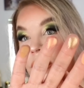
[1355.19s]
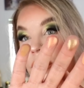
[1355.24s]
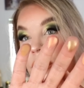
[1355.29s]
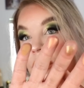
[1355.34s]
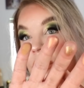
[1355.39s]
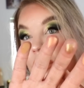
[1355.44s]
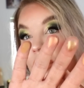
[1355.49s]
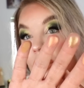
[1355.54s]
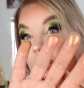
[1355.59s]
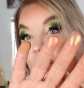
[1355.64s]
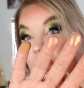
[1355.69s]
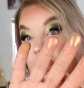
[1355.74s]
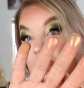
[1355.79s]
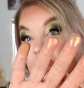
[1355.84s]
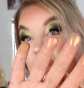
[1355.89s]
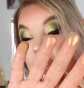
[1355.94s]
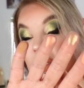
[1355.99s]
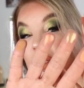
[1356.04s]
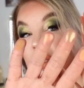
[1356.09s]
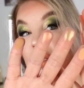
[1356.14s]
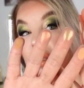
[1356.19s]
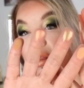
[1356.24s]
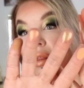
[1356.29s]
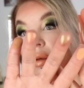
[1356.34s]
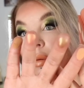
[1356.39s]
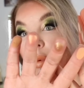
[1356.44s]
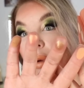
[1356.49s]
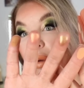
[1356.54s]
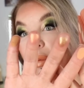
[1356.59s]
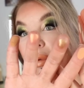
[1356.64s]
And you can see
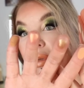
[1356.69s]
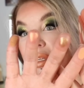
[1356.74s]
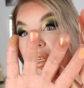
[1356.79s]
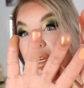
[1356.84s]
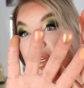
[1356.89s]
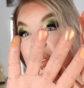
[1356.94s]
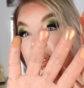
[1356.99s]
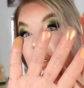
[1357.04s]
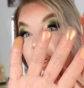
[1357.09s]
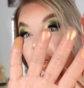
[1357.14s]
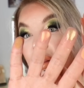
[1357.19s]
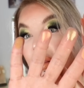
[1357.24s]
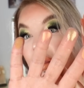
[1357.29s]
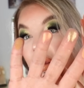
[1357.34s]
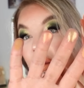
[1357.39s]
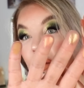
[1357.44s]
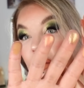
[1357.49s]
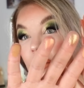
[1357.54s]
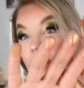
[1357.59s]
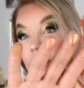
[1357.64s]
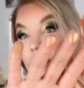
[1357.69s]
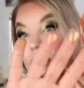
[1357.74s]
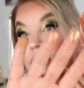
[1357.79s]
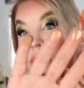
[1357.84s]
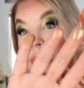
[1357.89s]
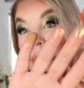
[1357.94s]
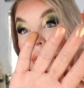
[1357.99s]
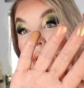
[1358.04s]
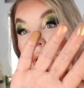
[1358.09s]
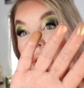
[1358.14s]
the pigmentation in there. It's
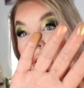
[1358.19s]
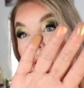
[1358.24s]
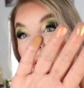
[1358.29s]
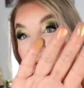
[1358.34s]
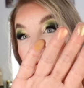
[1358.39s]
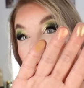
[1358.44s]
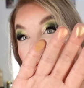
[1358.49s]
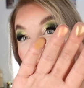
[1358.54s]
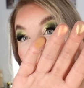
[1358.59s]
pretty good.